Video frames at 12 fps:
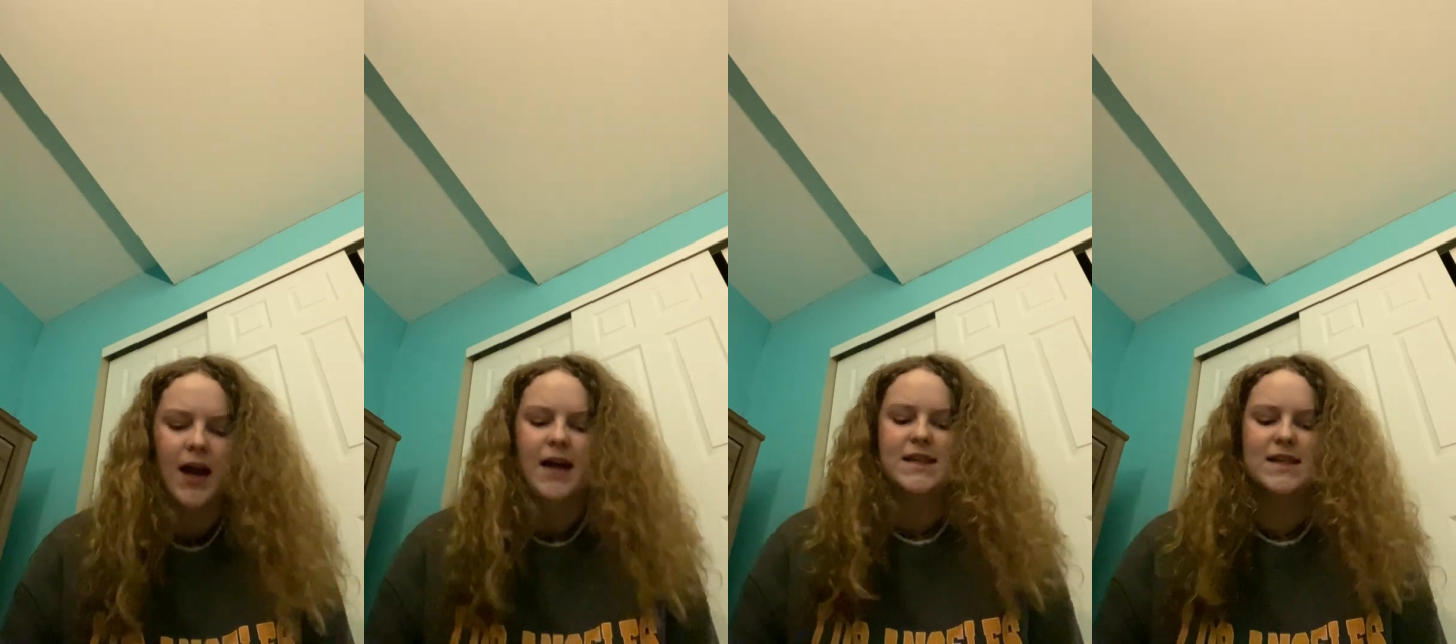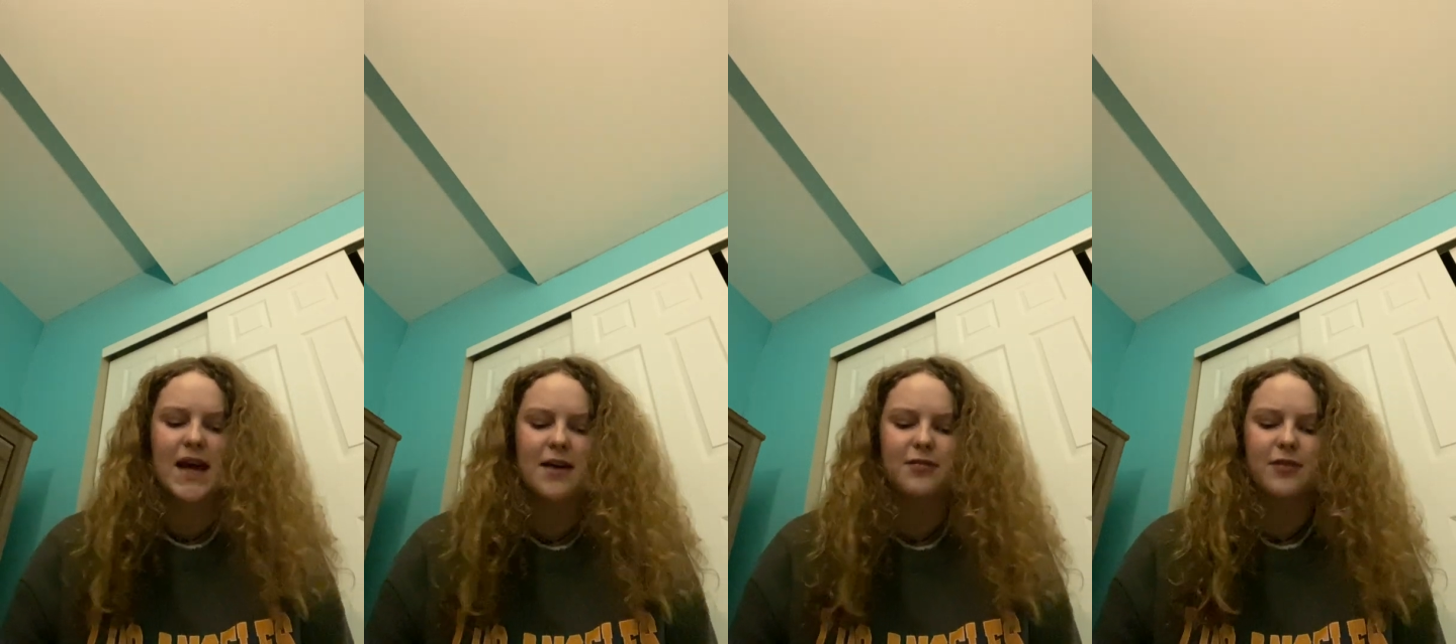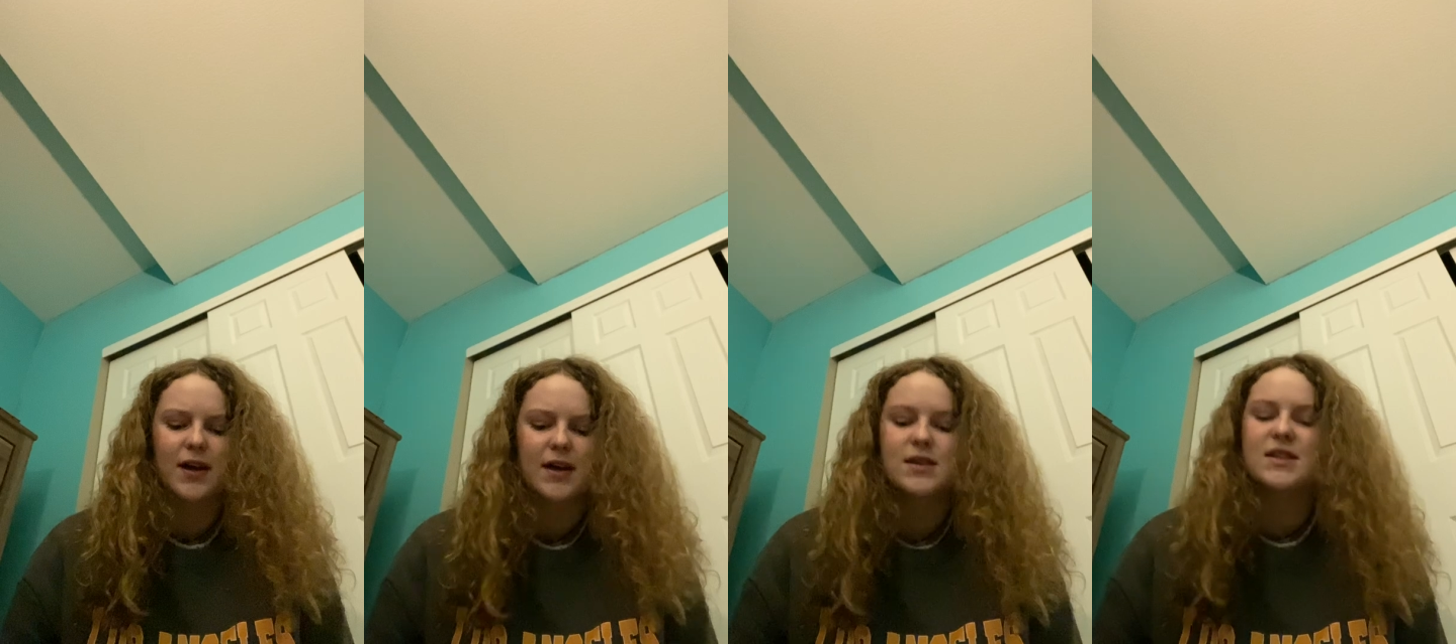Safe?
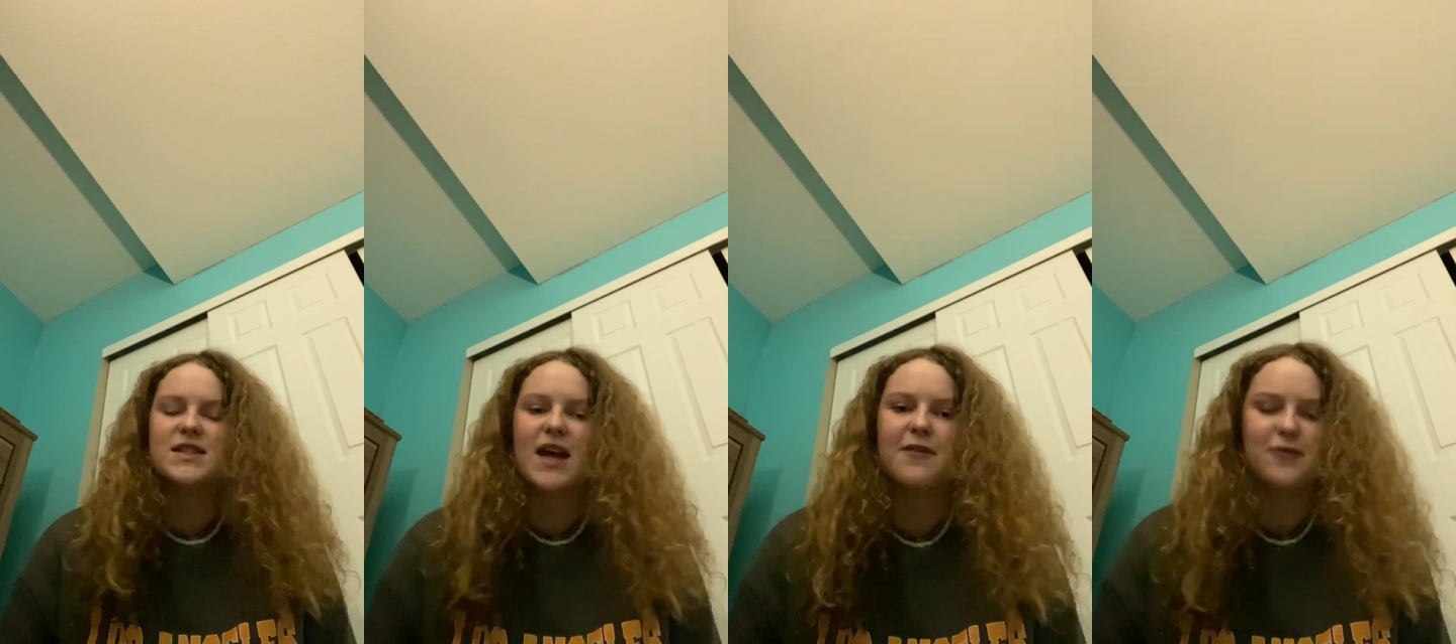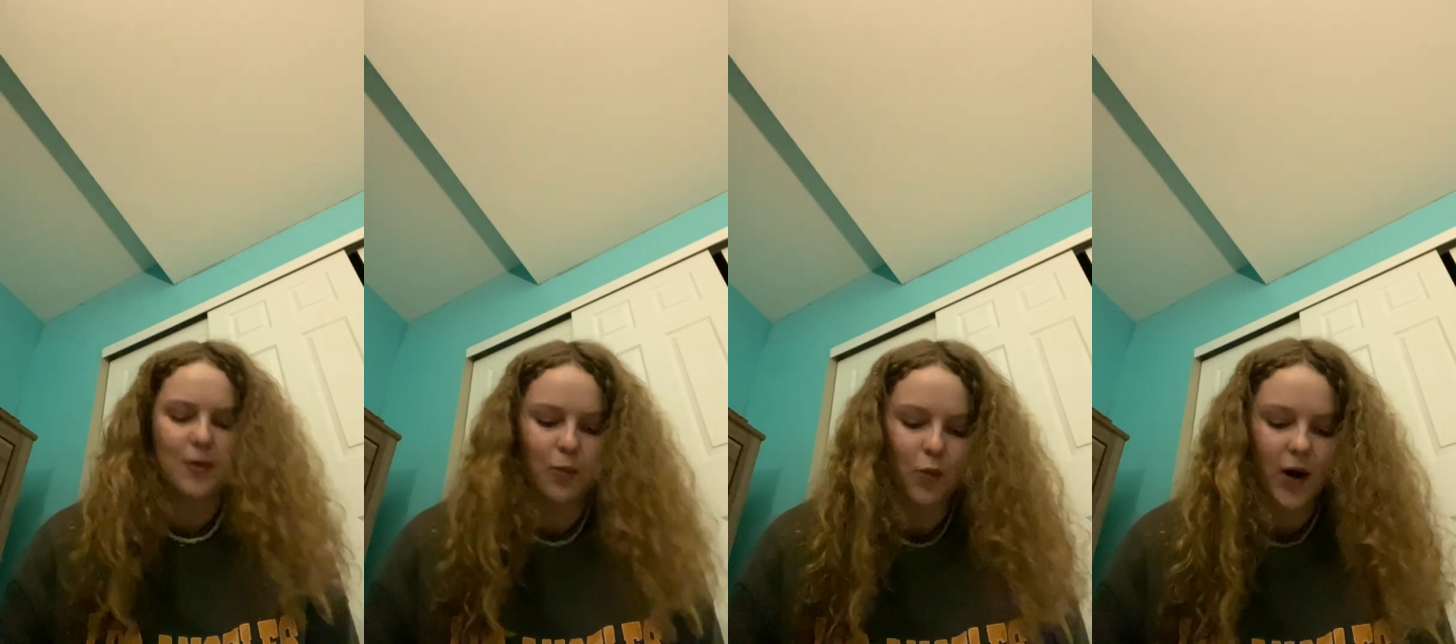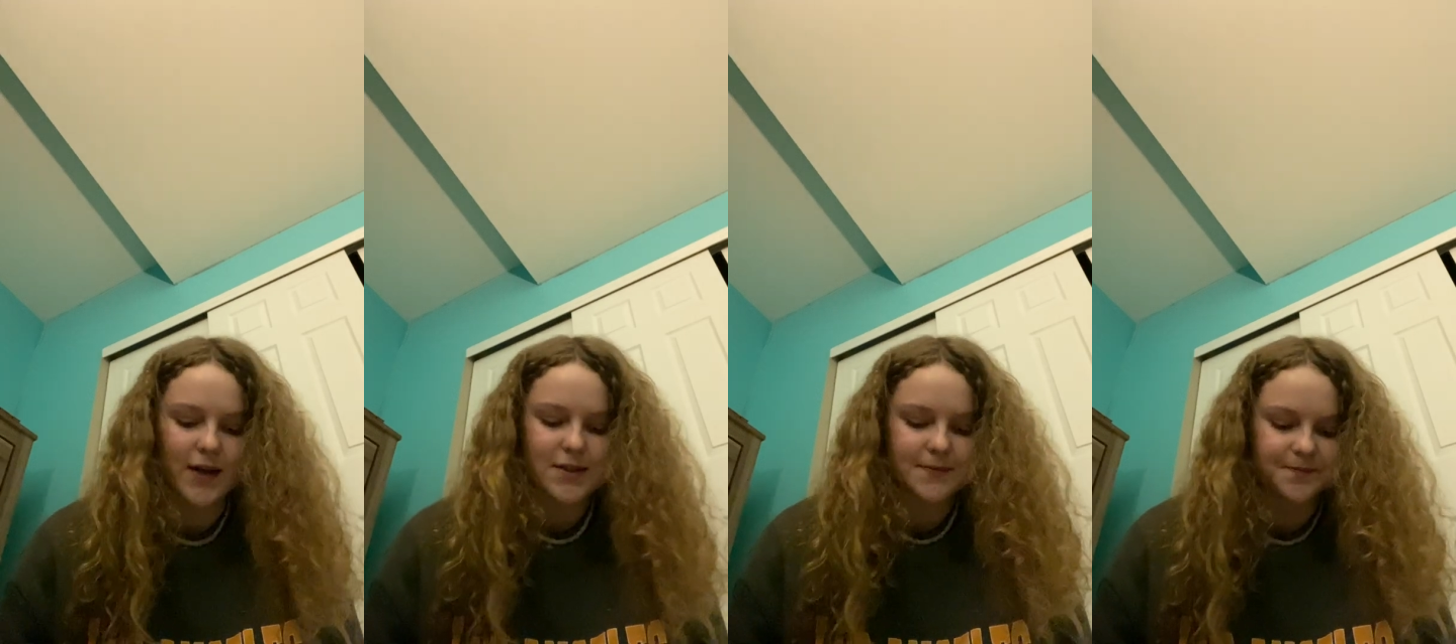Safe from
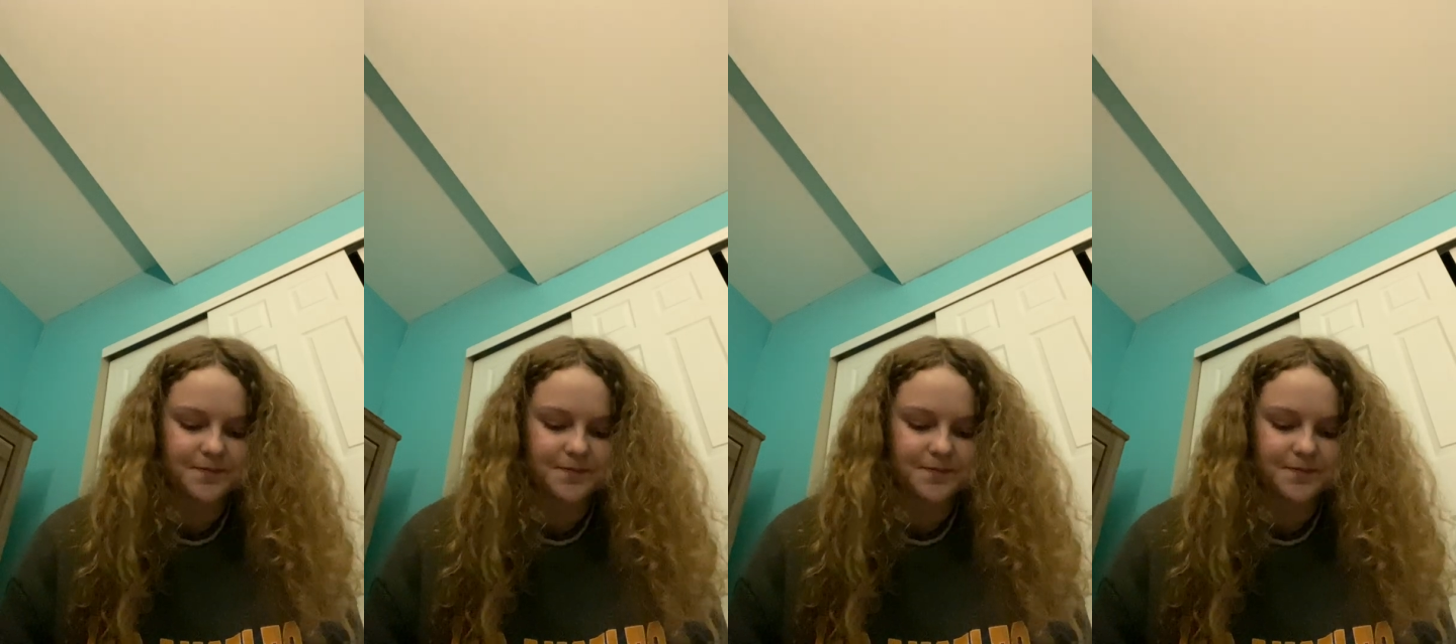what?